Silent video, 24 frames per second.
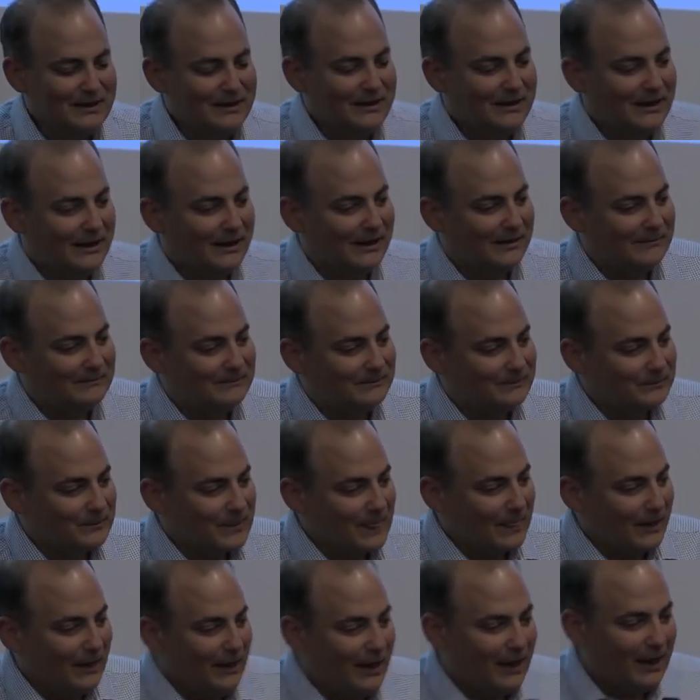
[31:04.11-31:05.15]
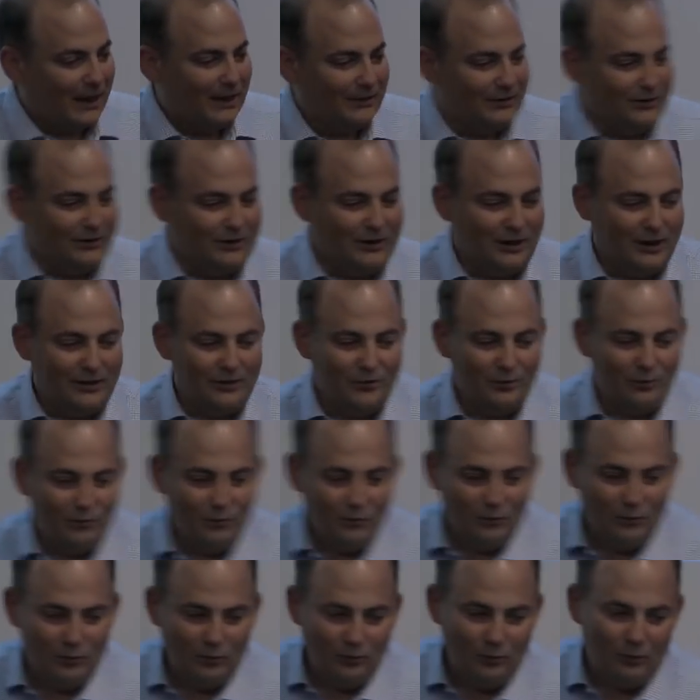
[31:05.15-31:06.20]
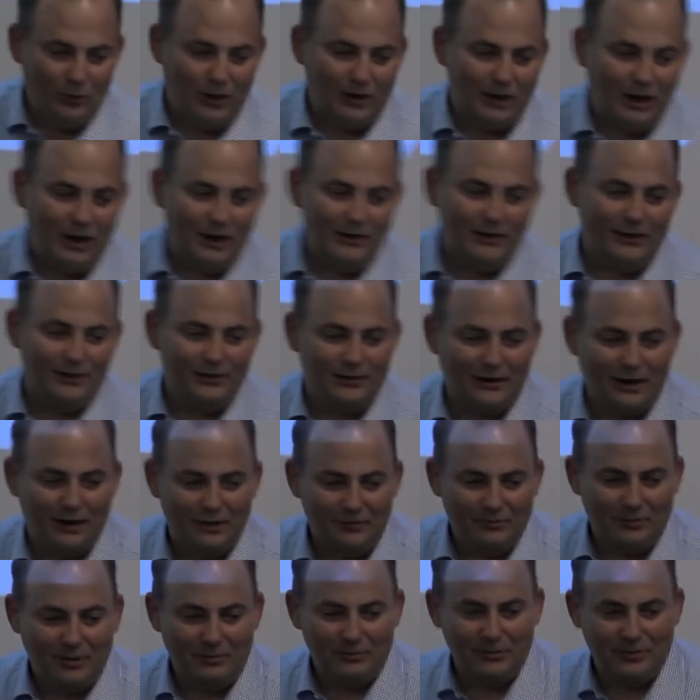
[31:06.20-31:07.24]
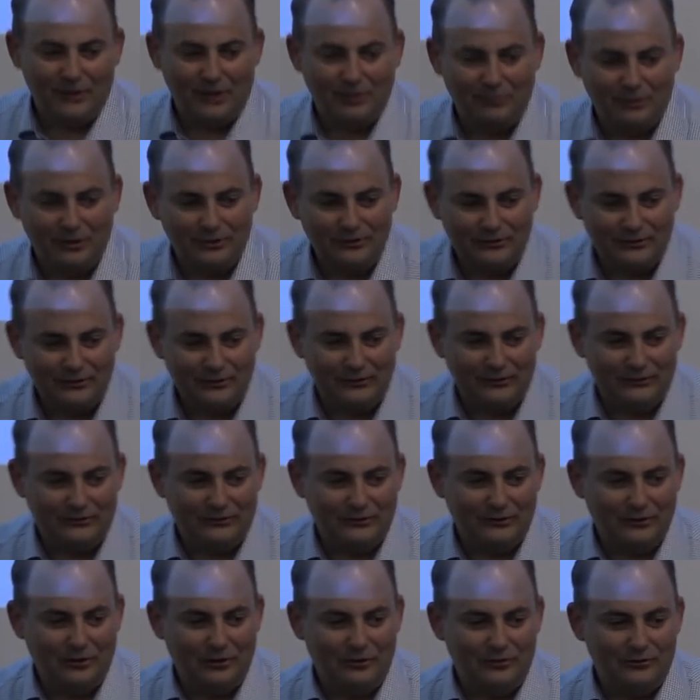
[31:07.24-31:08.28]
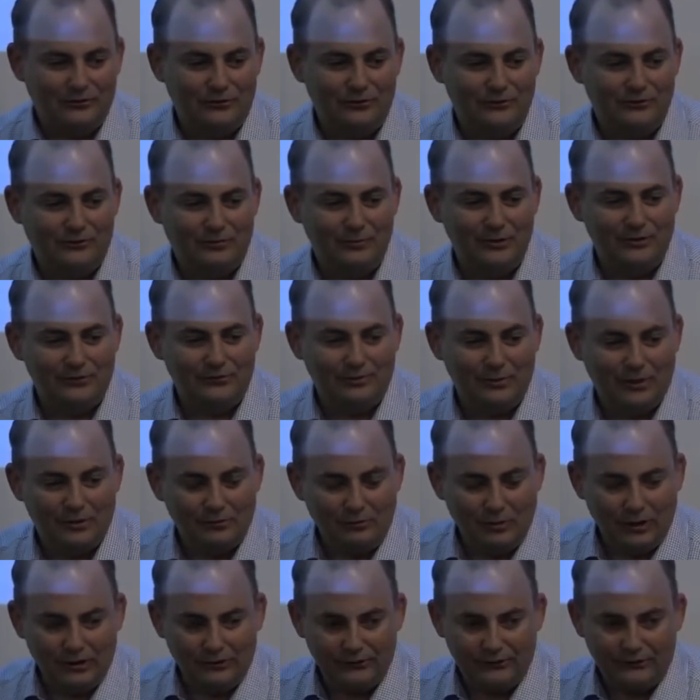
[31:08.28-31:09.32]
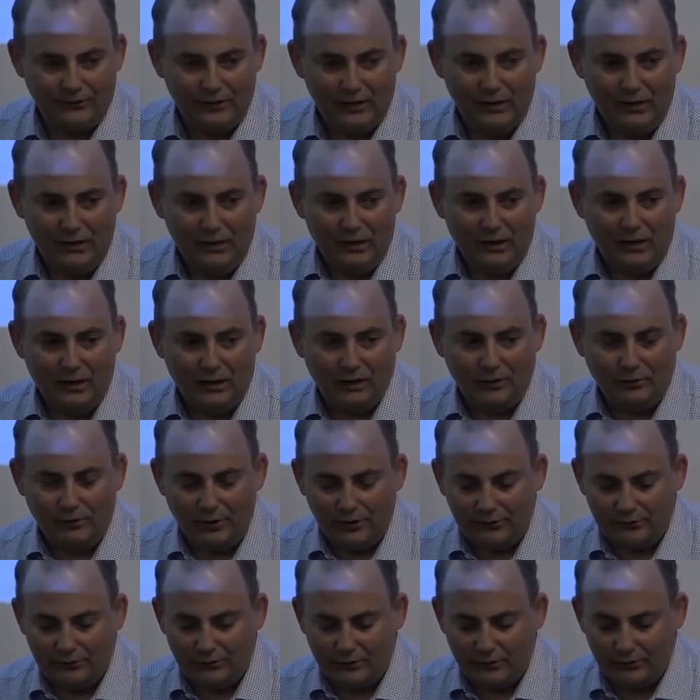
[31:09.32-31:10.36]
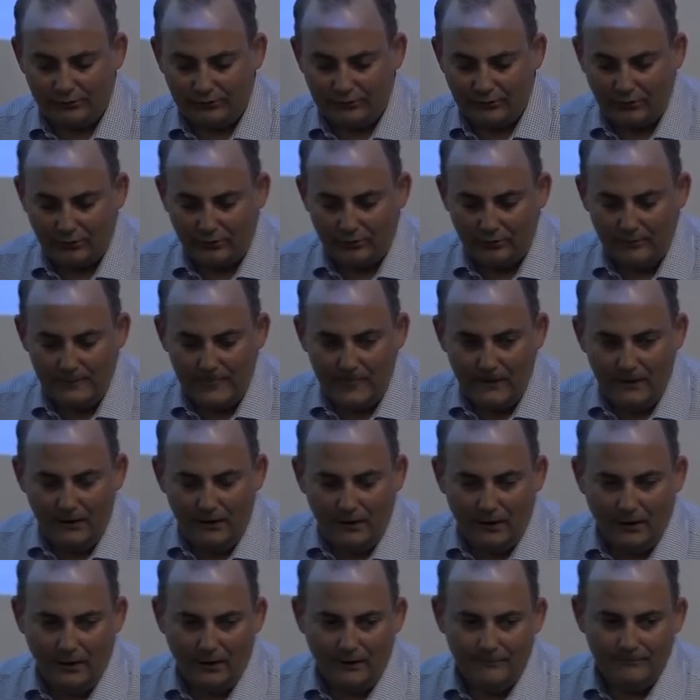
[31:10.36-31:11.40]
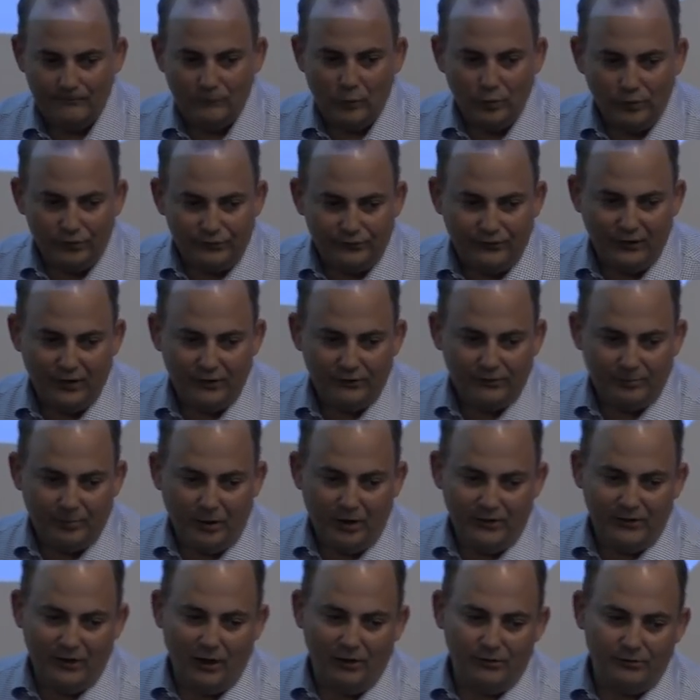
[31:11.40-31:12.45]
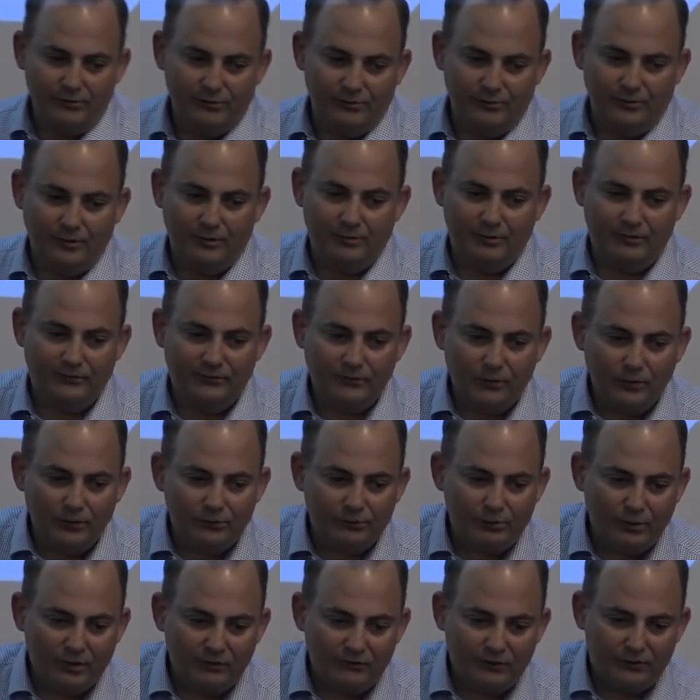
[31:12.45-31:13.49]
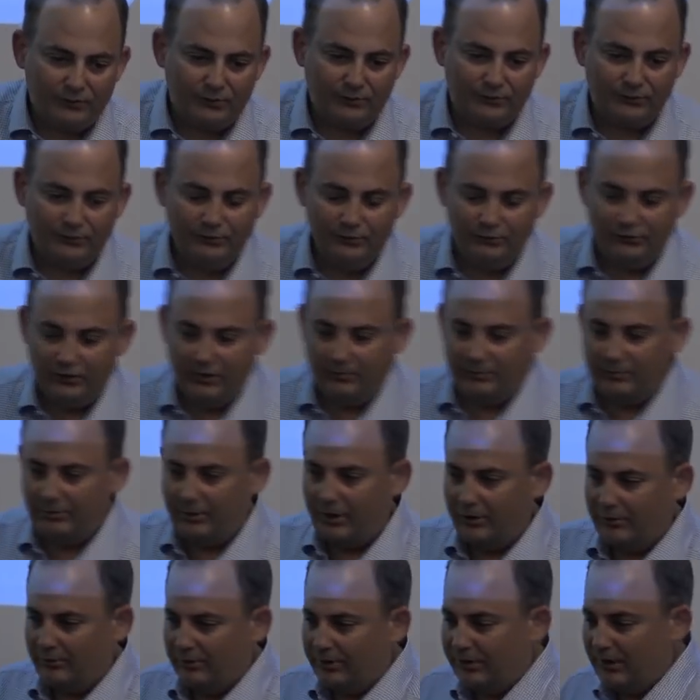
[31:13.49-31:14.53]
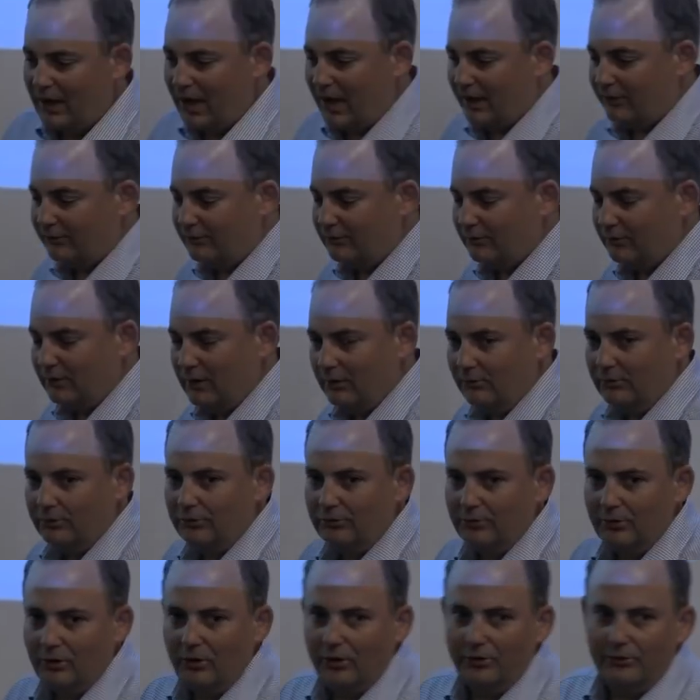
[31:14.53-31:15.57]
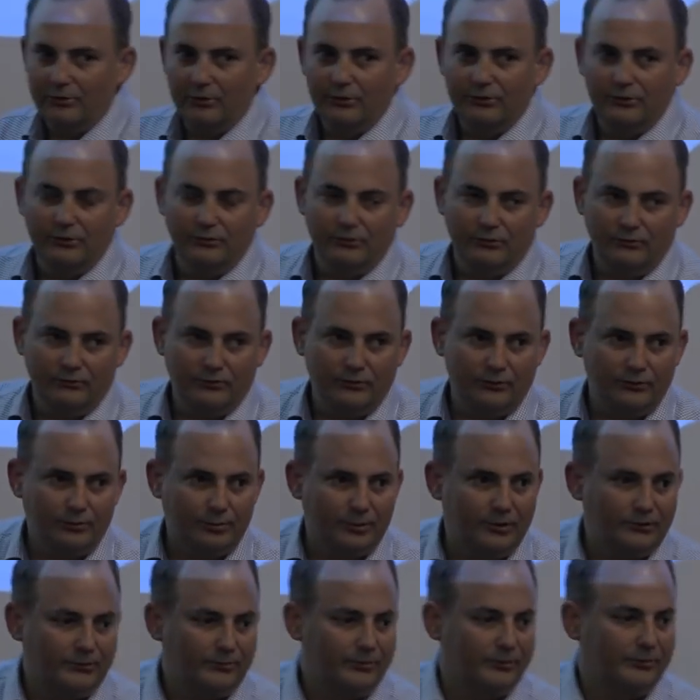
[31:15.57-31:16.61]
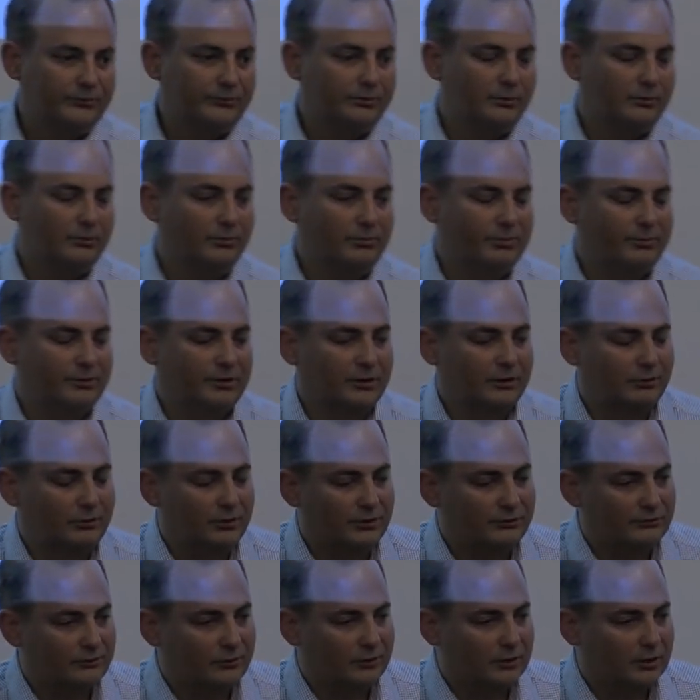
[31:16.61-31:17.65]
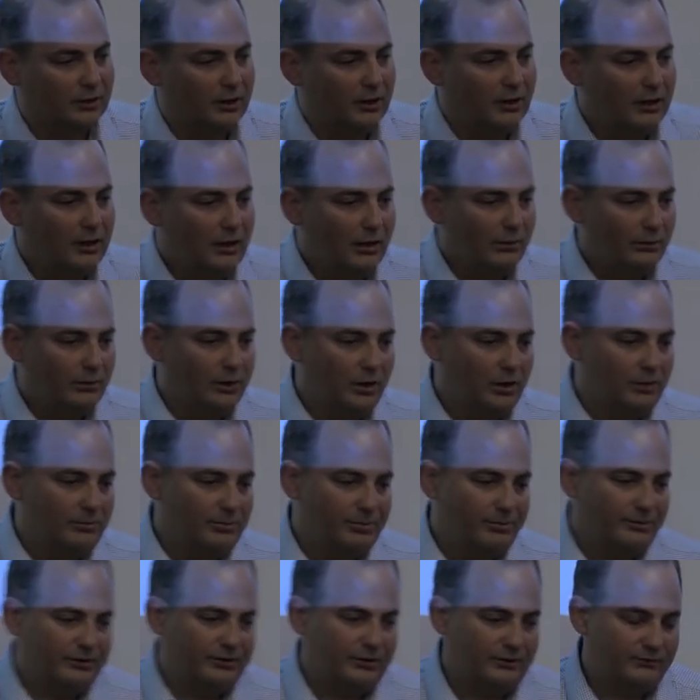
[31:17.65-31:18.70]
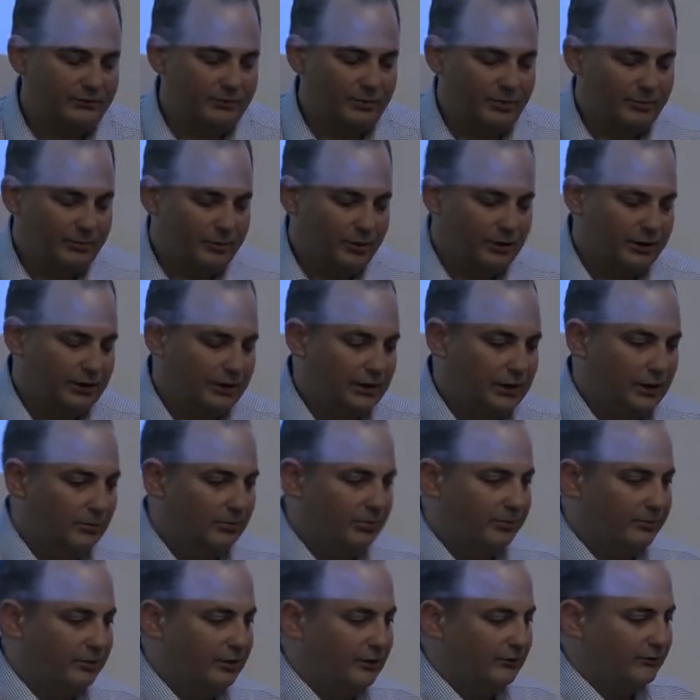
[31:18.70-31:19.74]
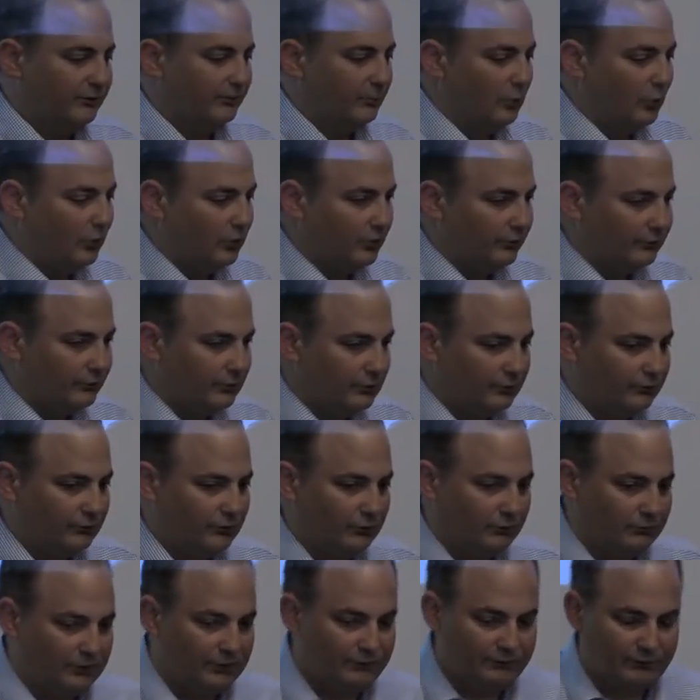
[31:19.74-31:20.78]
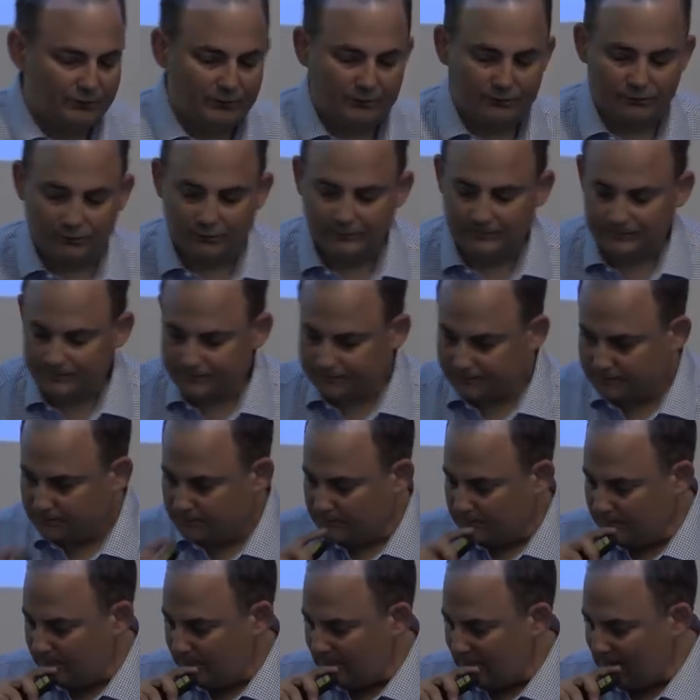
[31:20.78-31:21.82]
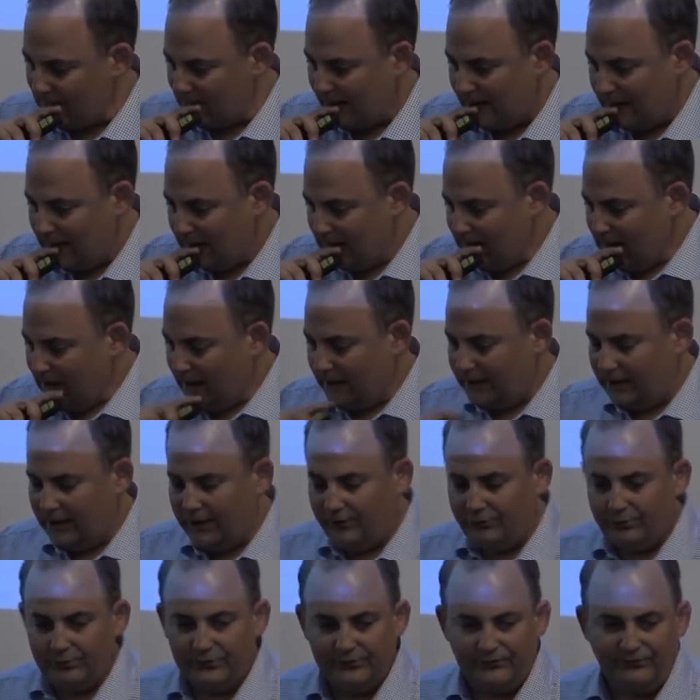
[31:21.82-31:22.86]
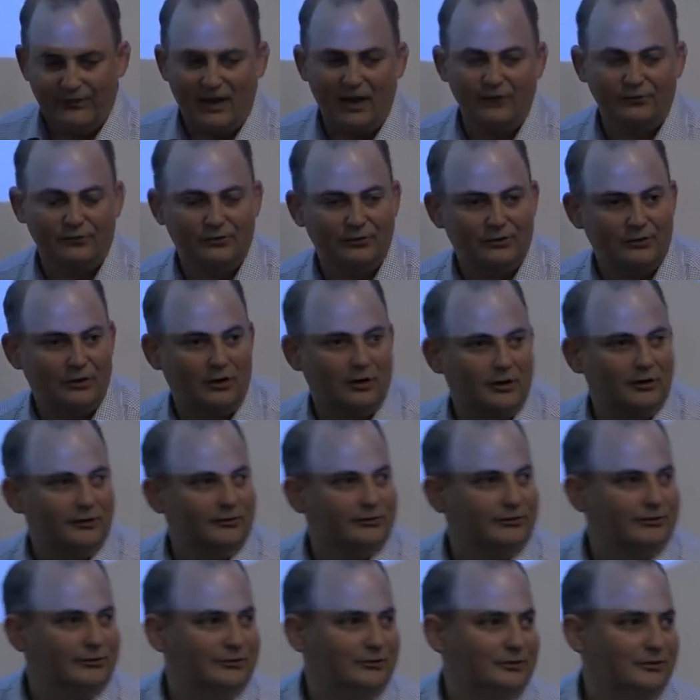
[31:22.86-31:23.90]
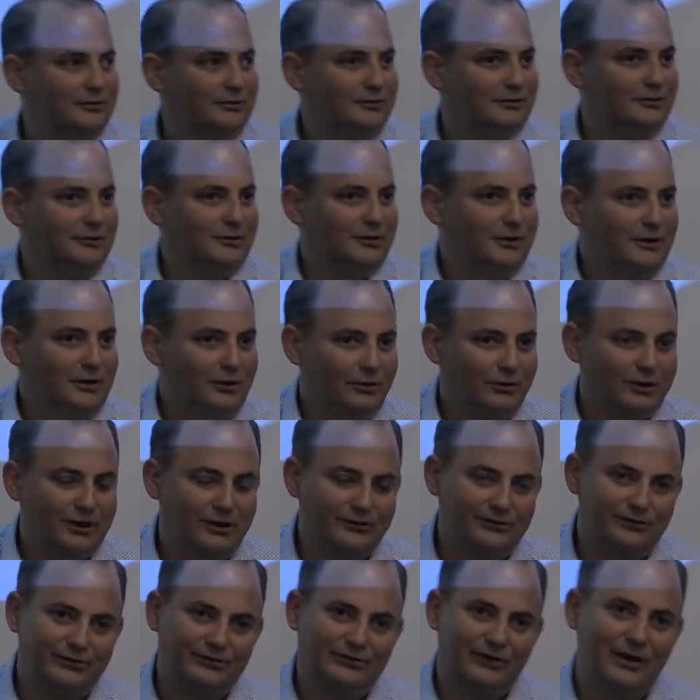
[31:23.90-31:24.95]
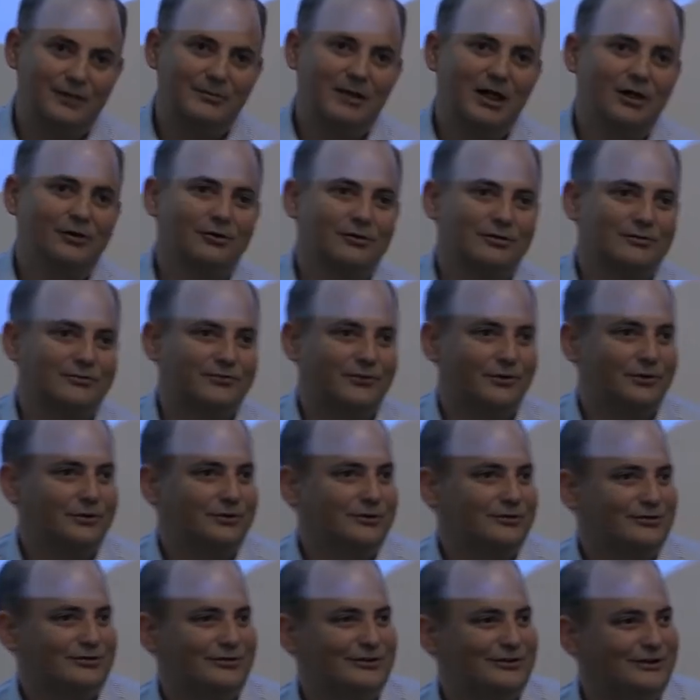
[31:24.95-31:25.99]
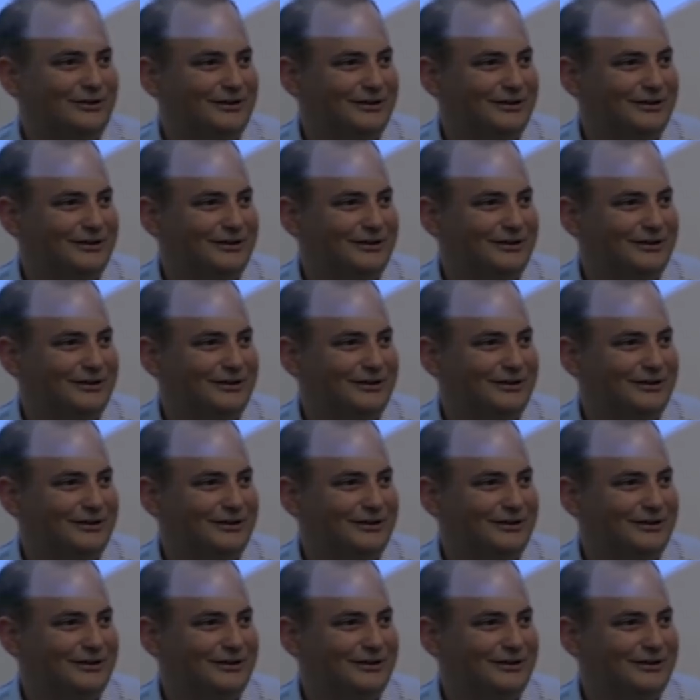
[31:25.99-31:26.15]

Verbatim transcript: Um, and, the, and the one highlight that I remember that I wanted to, to go to from this one was uh, Quicksort. So um, most of us bought the algorithms book, but of course one of us was too cheap to bother with that, so they were doing all the research from first principles. So we were implementing Quicksort. We all implemented it from the book, and he implemented it from Hoare's original research. And his was faster than ours. Okay, it's the same algorithm, folks.